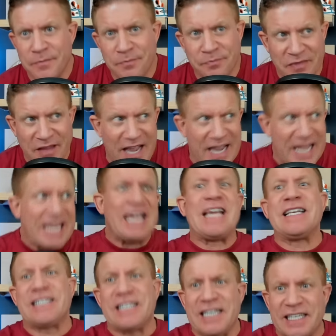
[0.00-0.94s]
the
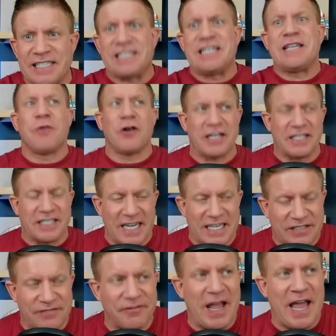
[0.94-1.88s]
easiest
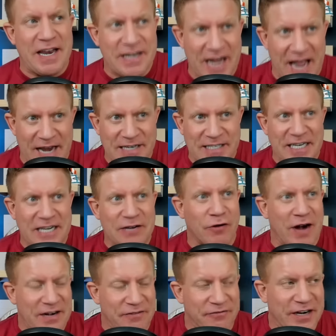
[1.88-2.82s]
demonetized and, and
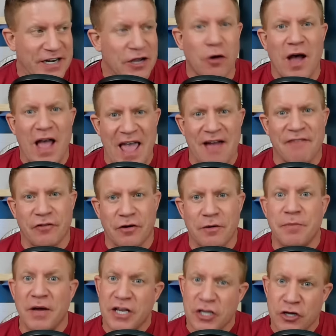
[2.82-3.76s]
deranked video ever.
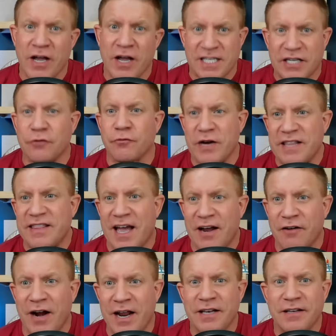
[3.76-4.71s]
But you guys can read
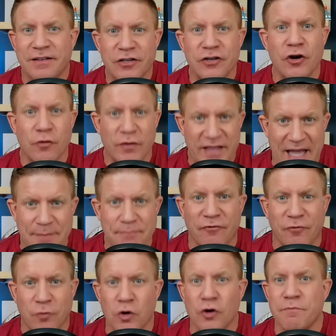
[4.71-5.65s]
that, right? You know what that
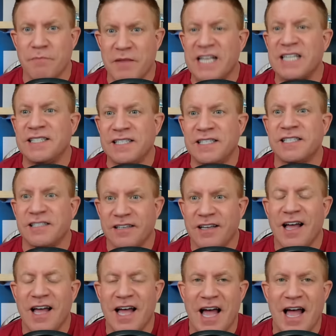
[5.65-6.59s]
word means.
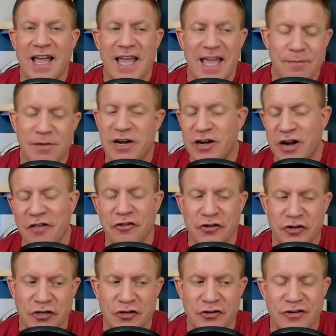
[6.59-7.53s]
Uh, him and another
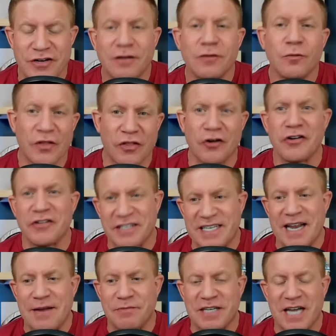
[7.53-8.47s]
dude with her at the
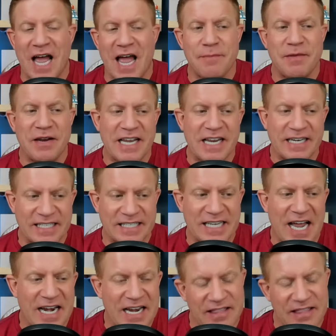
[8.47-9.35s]
same time, and he decided